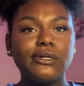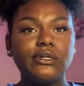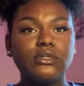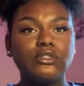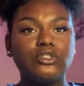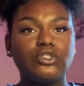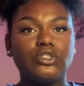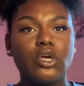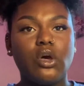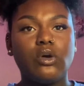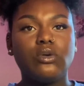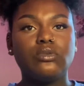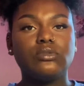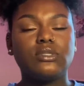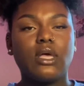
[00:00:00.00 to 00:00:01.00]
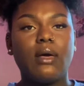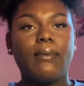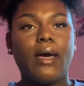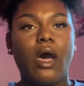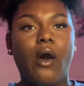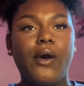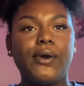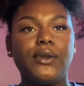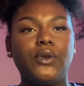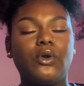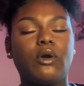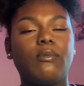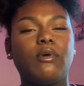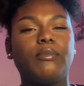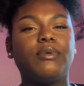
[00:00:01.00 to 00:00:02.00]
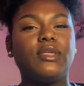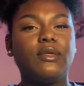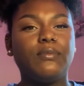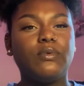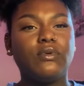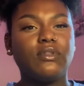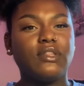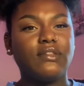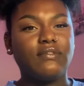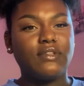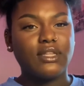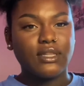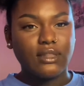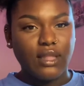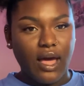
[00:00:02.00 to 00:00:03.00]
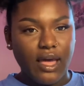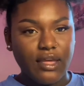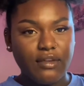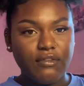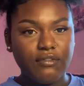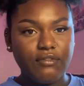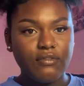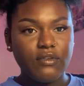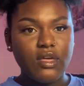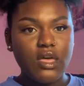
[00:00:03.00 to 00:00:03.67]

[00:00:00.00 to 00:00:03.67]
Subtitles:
shows about normal people living life.